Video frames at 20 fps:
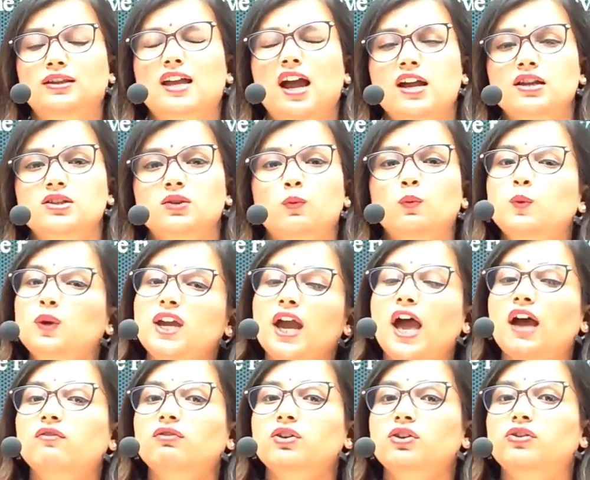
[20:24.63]
that we
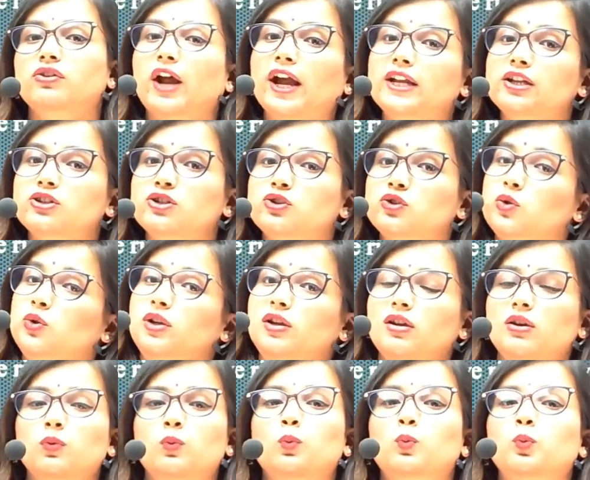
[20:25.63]
have a right to
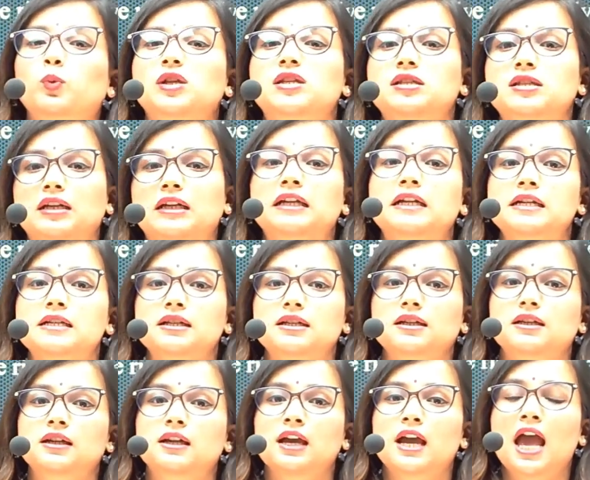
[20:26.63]
live with
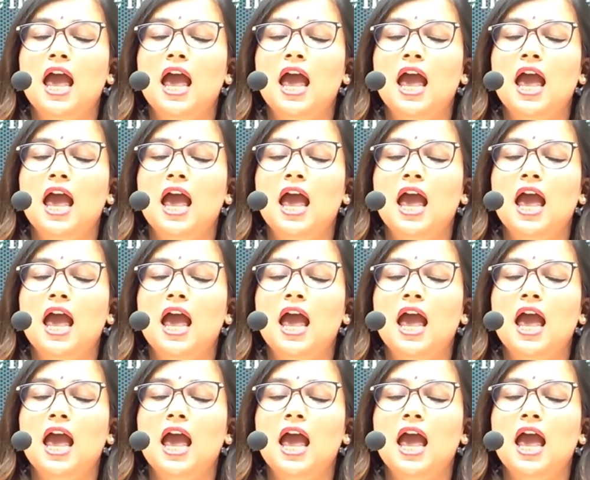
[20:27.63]
dignity.